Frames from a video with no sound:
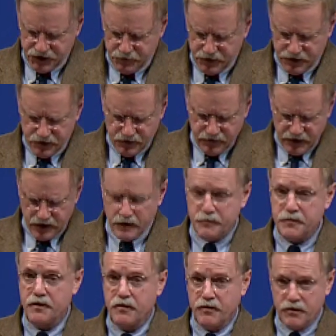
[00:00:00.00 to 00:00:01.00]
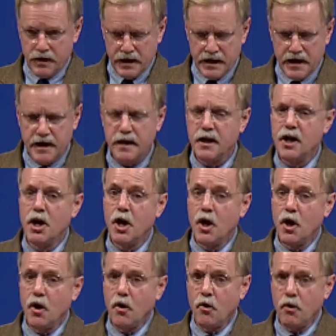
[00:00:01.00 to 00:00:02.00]
been developed in 1938.
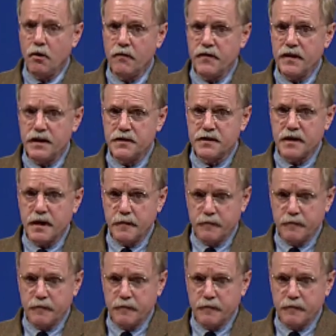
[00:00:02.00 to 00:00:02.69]
All these came